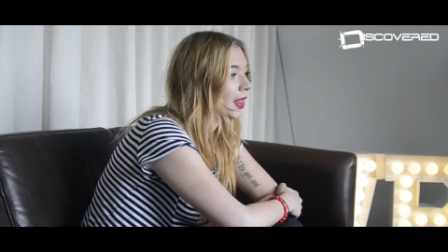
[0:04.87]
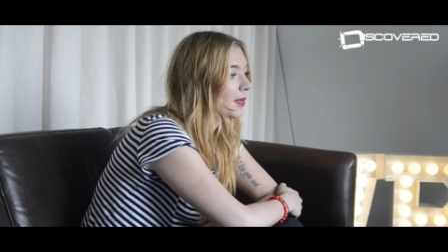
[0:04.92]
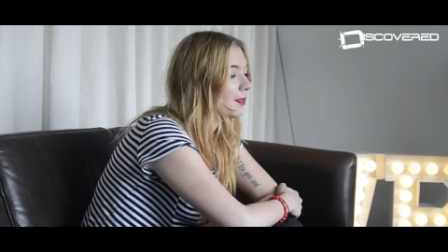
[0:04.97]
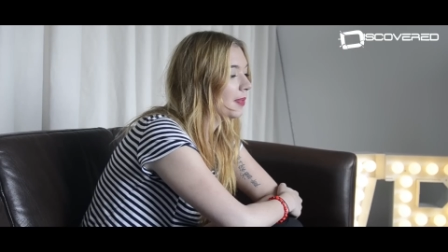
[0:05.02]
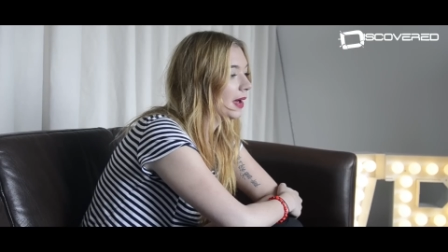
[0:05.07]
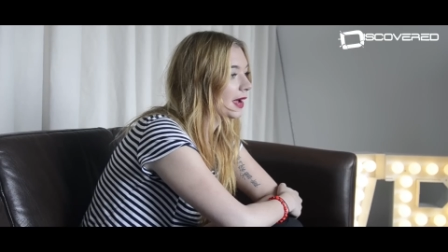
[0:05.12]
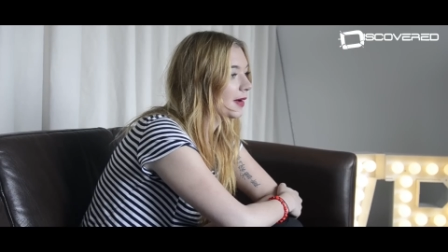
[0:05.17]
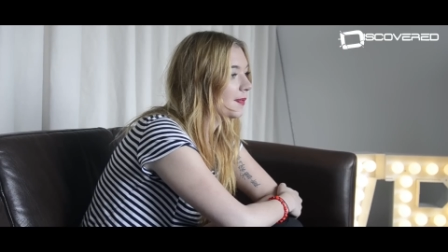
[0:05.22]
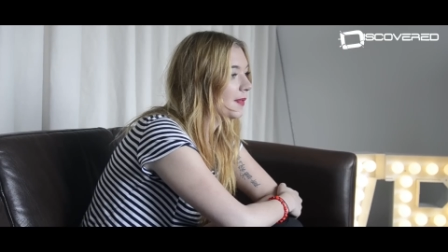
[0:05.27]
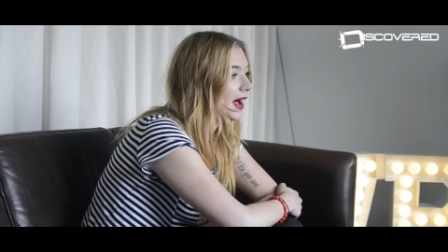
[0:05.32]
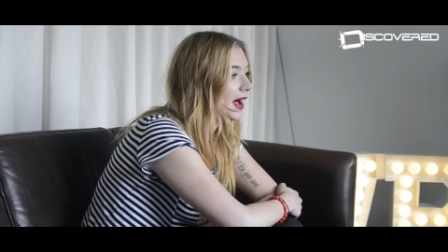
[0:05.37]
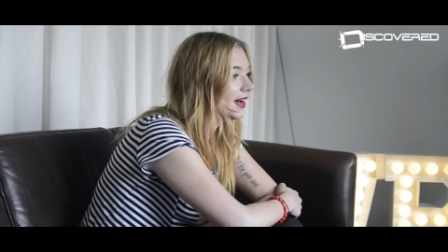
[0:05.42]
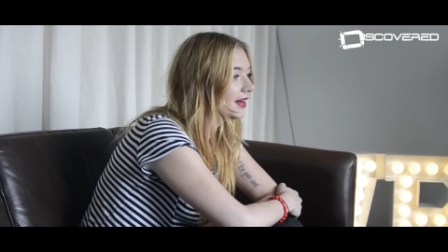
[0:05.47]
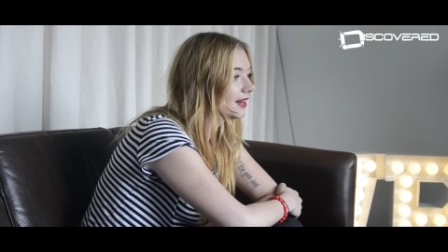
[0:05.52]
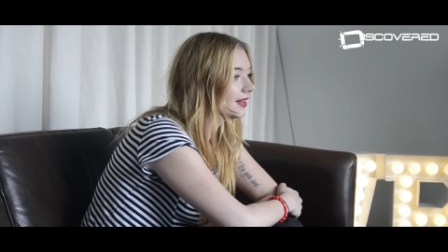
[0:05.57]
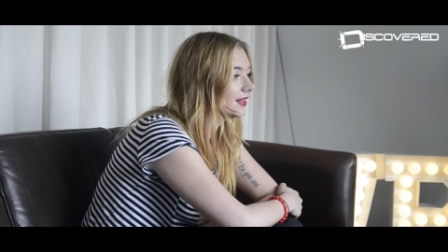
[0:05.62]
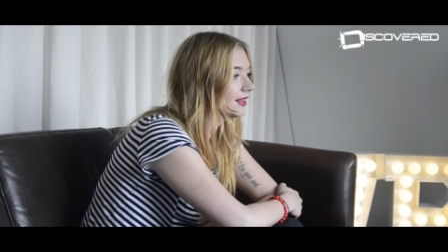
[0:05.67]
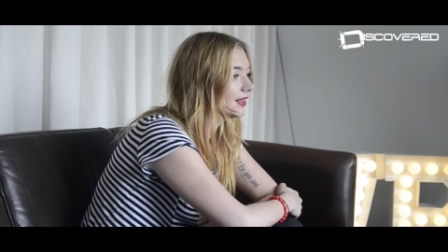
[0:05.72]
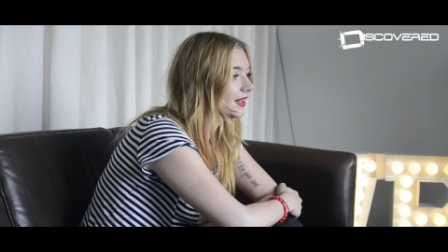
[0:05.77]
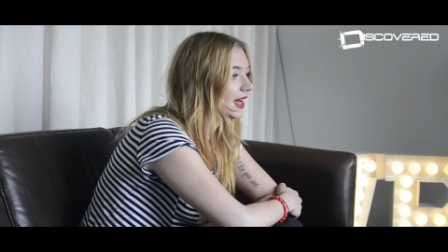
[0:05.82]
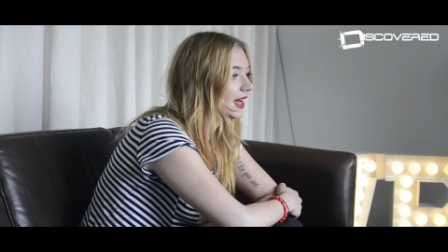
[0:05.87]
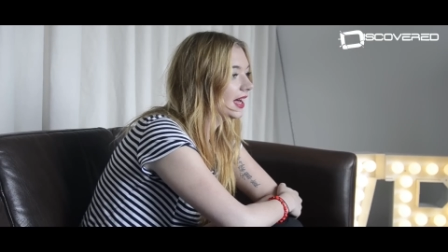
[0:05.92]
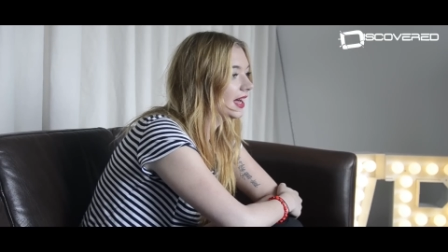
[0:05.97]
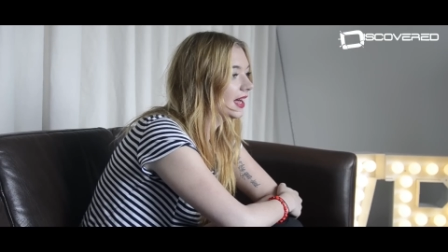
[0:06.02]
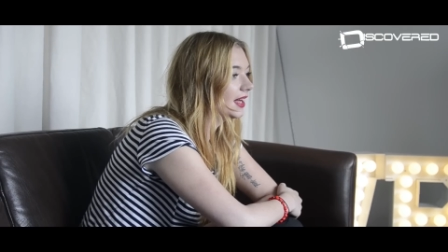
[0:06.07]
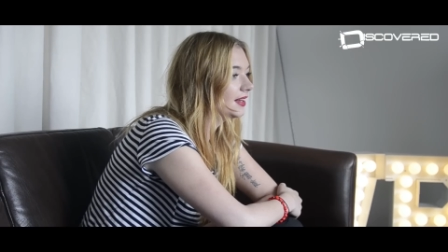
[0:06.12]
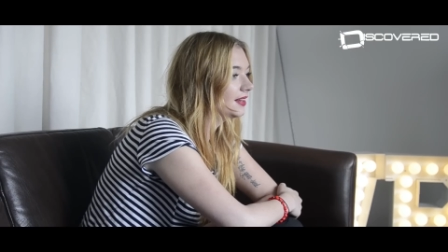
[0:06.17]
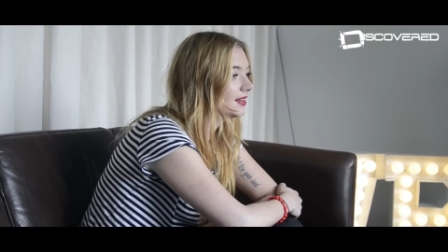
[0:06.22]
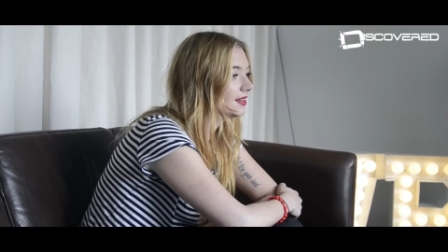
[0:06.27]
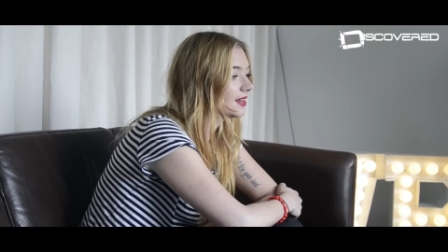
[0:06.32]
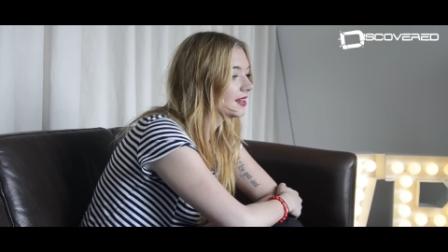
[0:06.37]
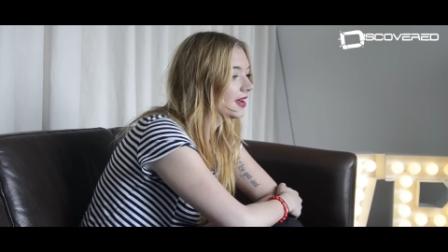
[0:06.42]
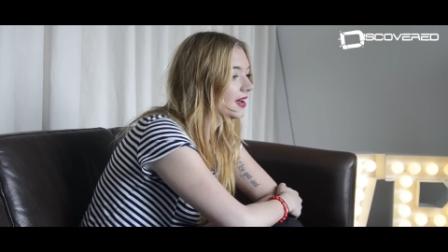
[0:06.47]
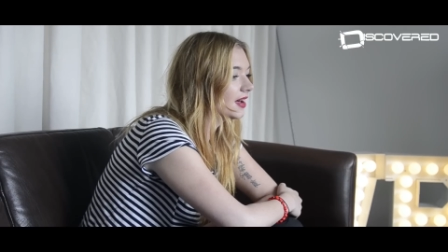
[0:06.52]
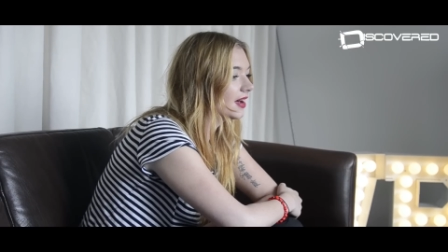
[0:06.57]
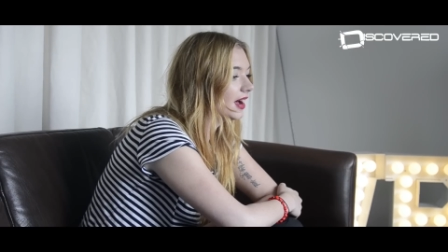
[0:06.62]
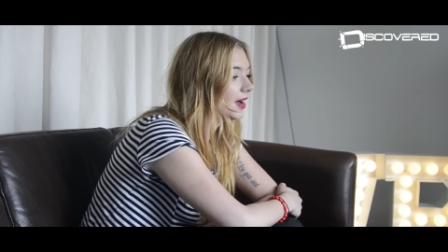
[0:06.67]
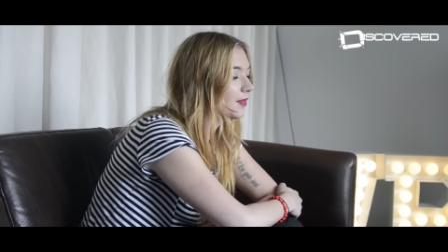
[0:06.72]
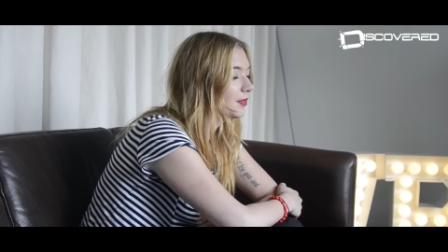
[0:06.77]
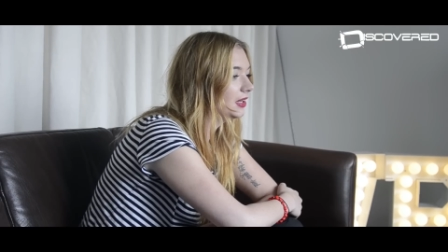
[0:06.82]
Becca Mack, and uh,
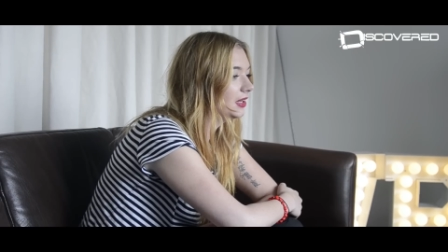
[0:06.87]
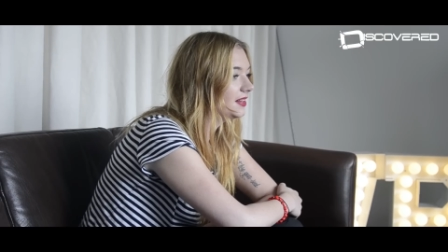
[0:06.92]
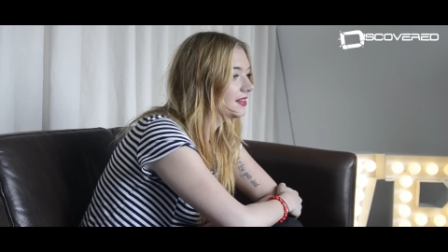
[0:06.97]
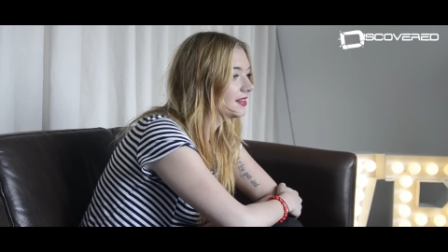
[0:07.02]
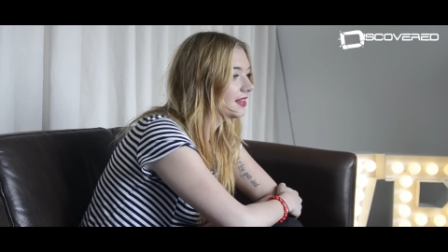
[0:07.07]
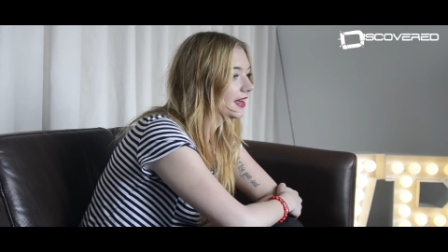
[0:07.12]
I'm the lead